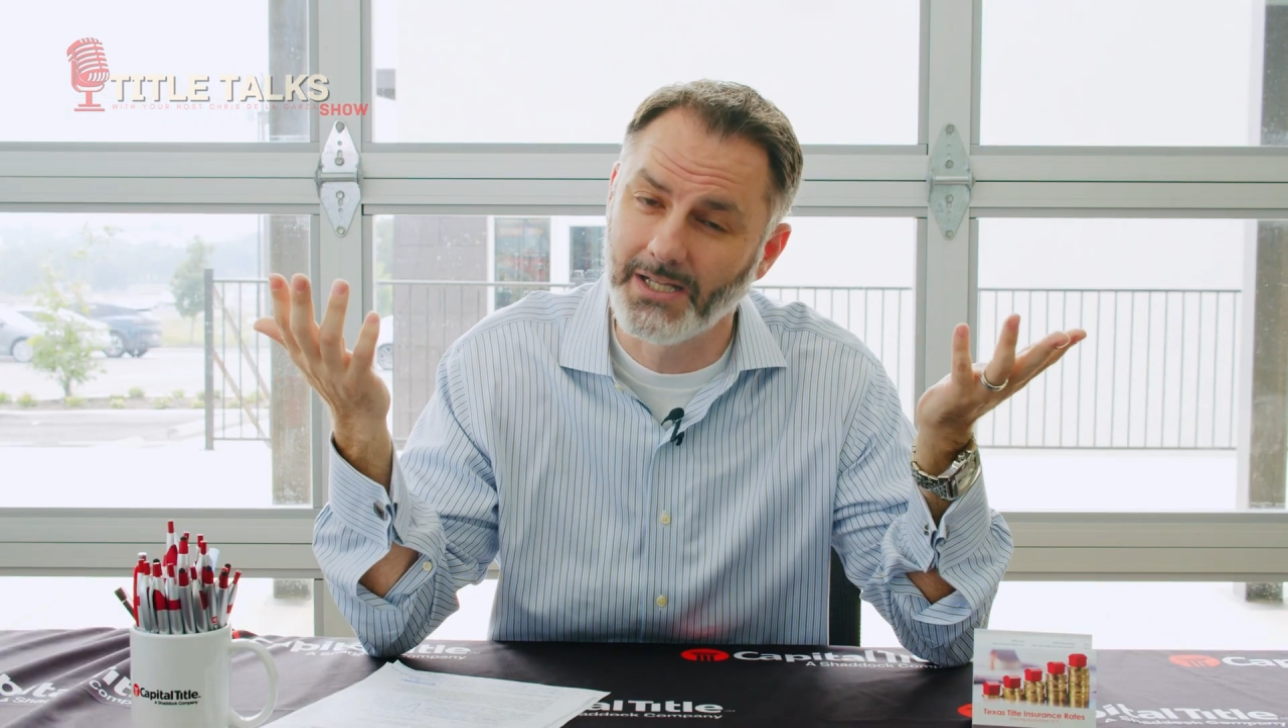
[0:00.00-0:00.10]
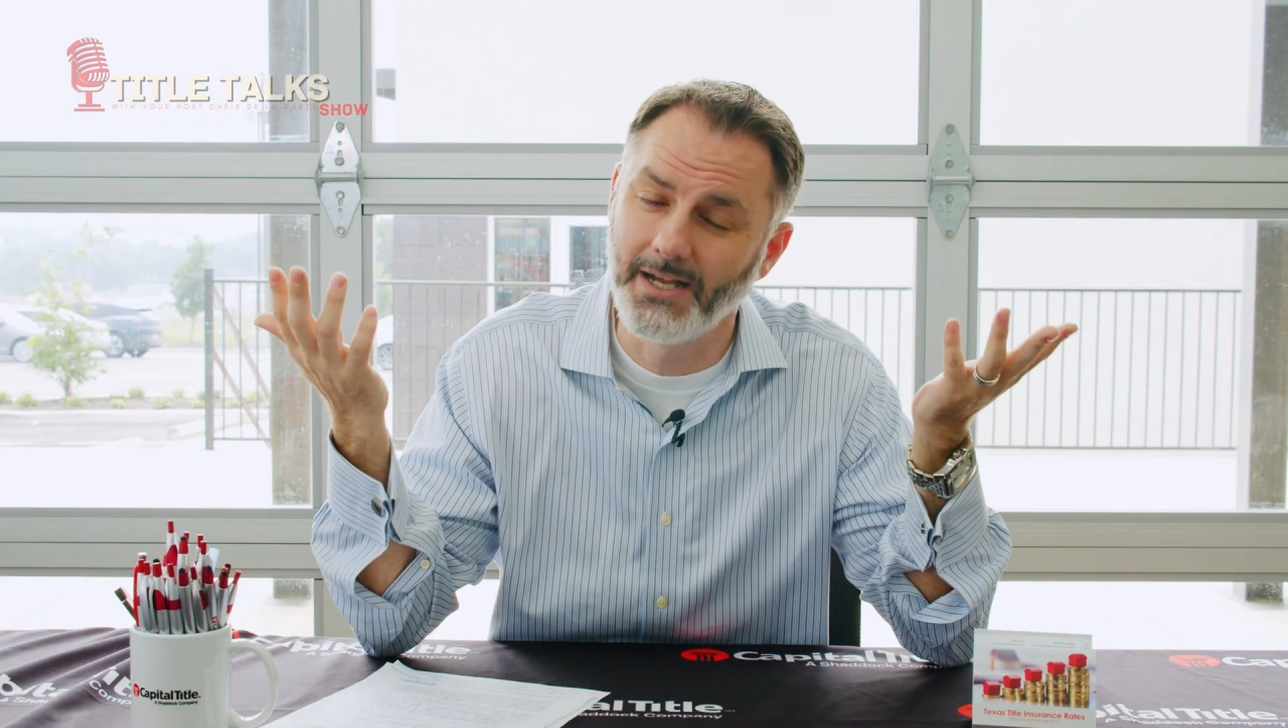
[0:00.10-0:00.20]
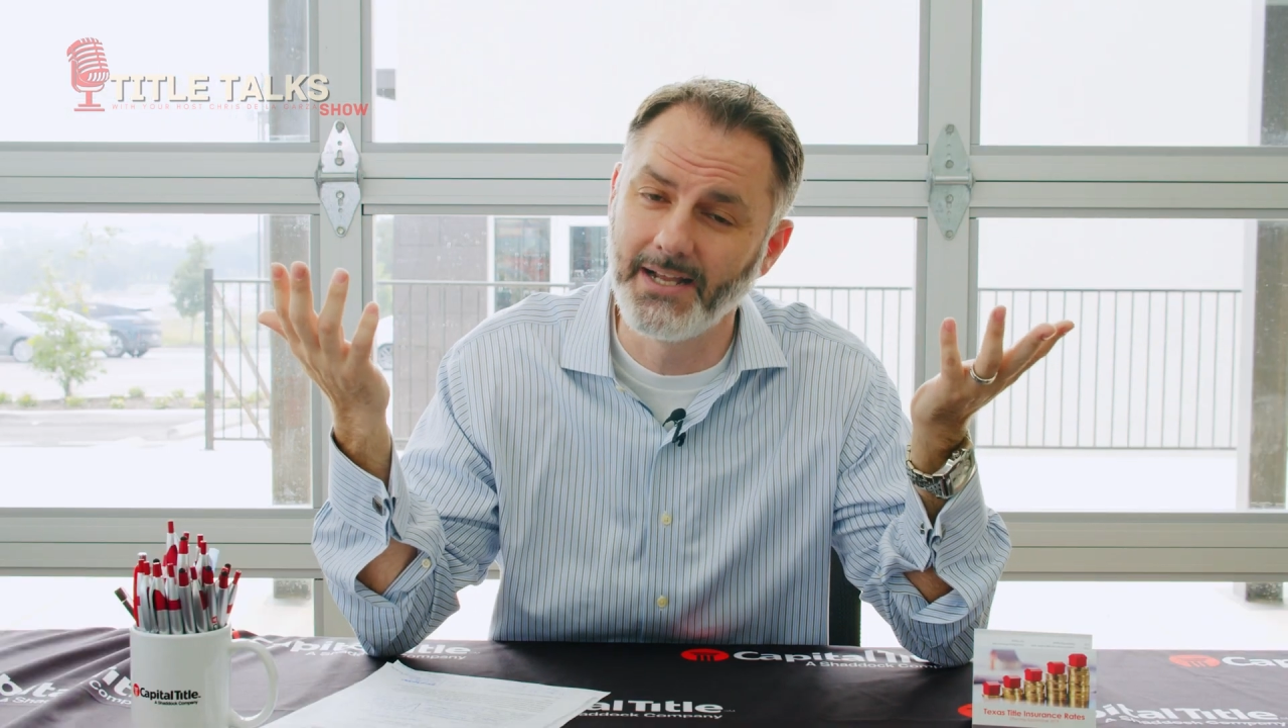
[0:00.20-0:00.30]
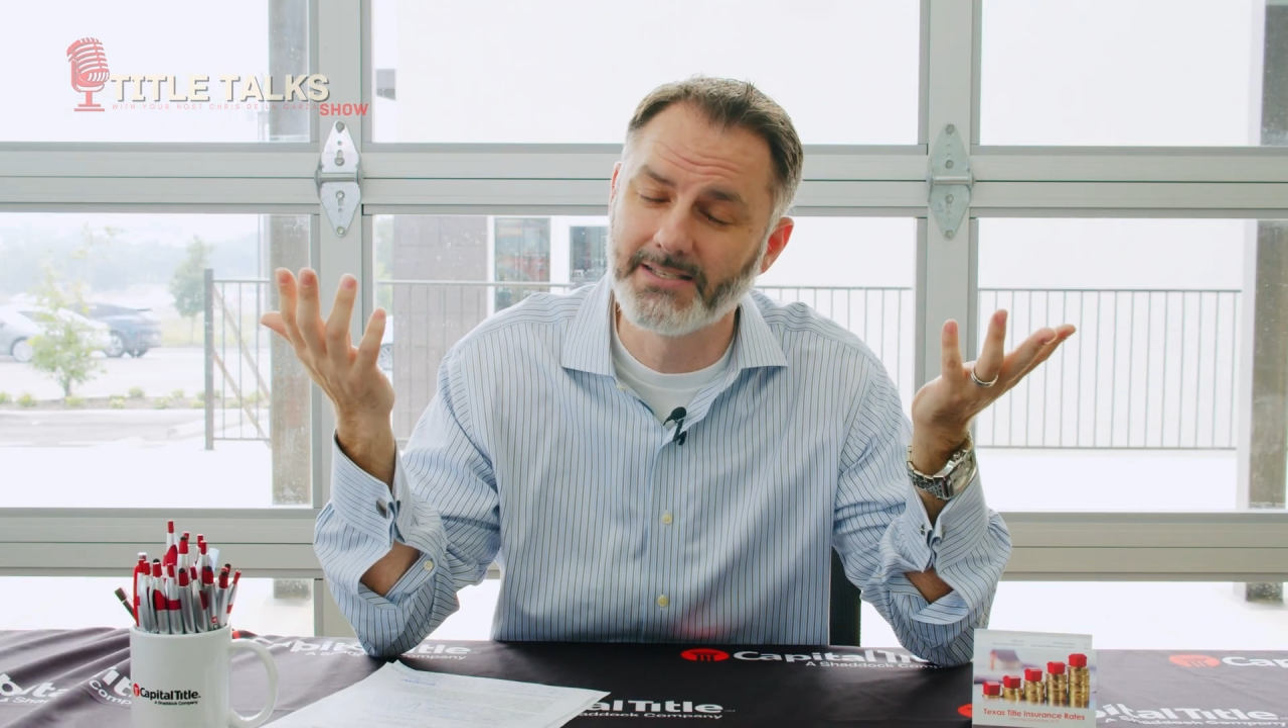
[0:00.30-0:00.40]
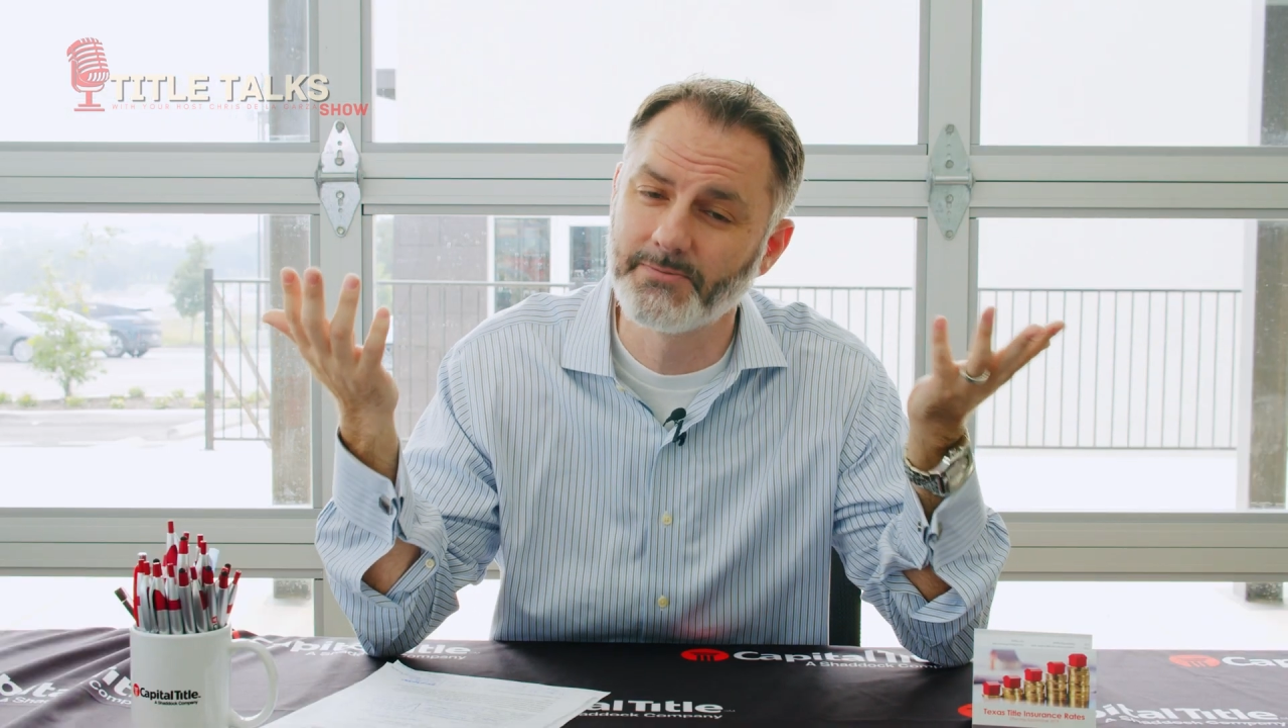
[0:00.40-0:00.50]

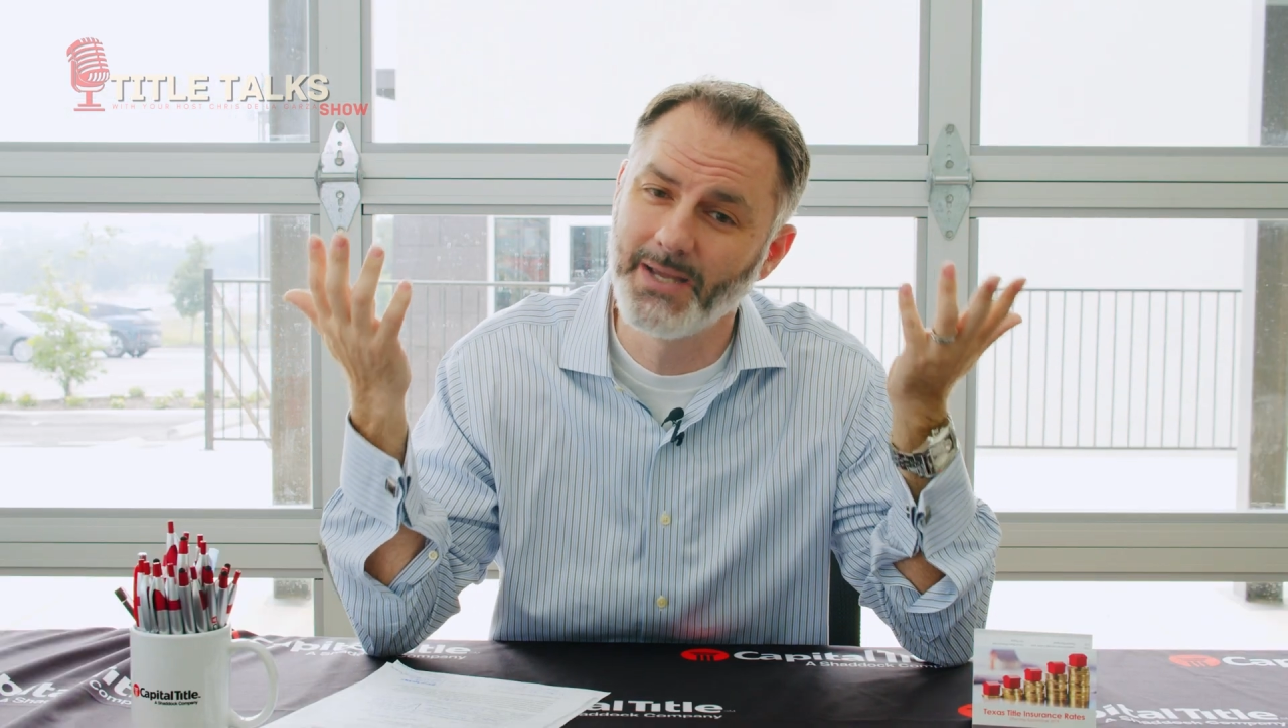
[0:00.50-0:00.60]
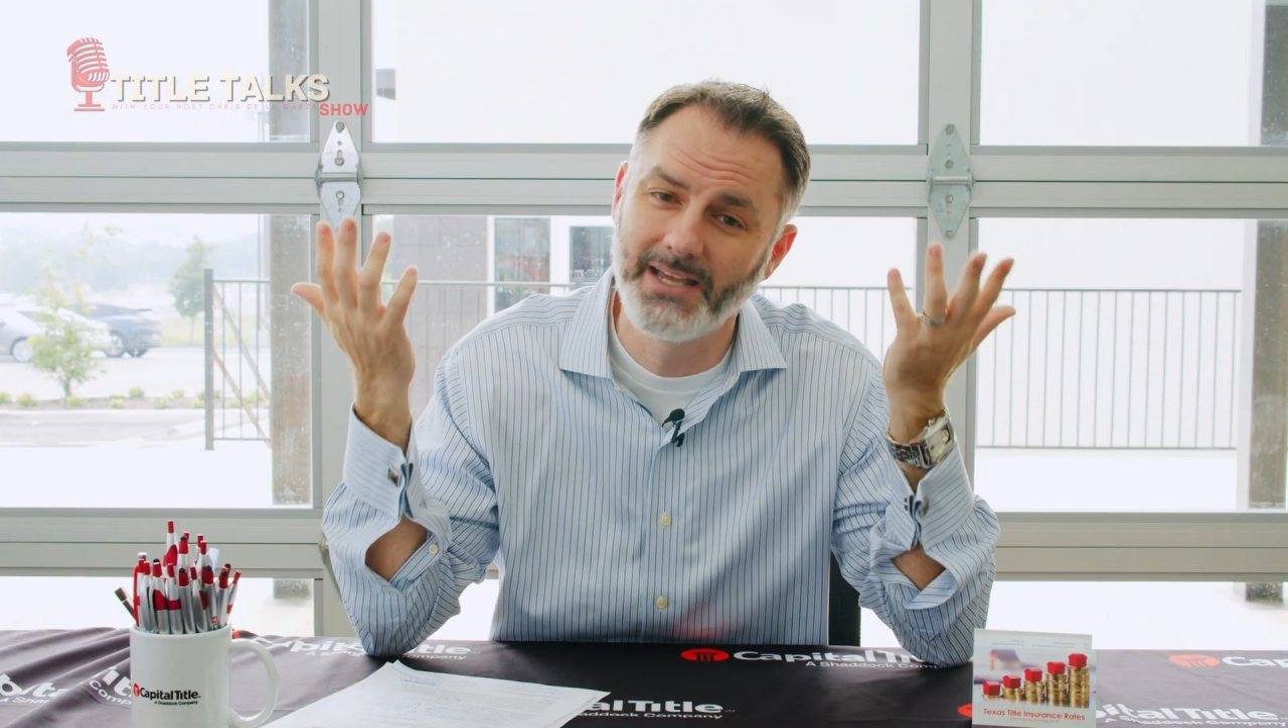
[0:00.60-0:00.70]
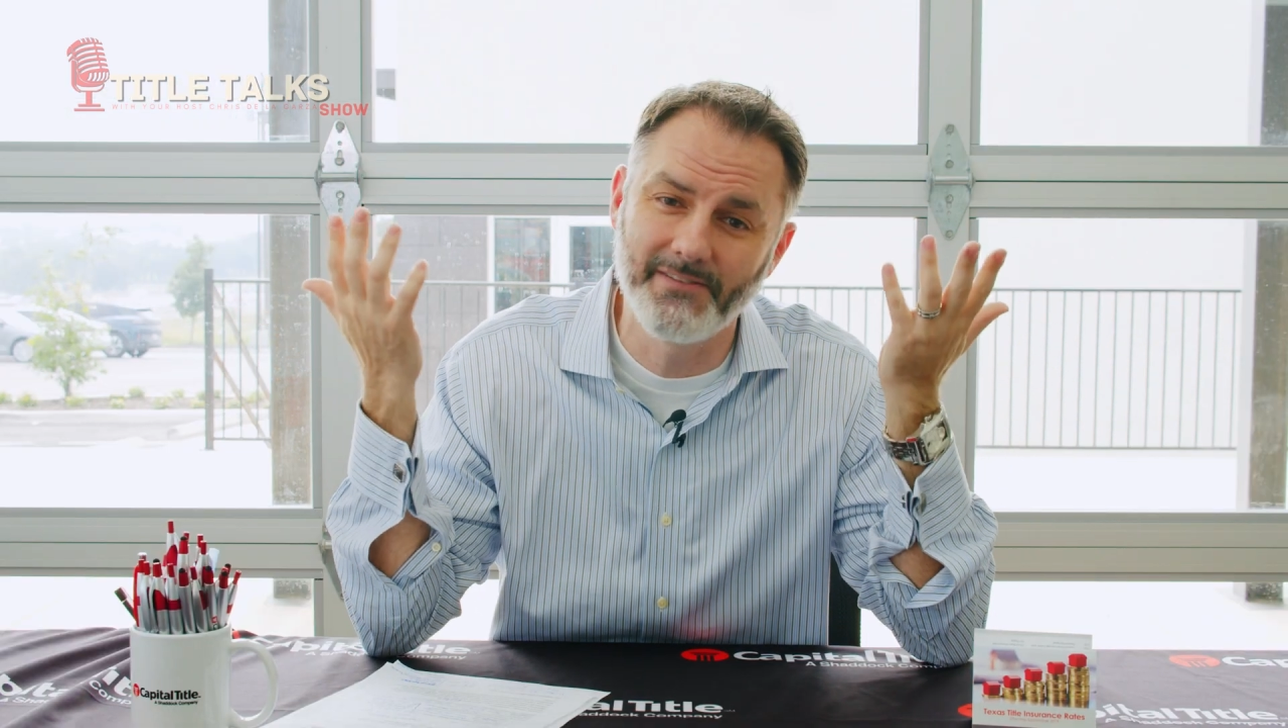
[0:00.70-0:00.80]
clients, man.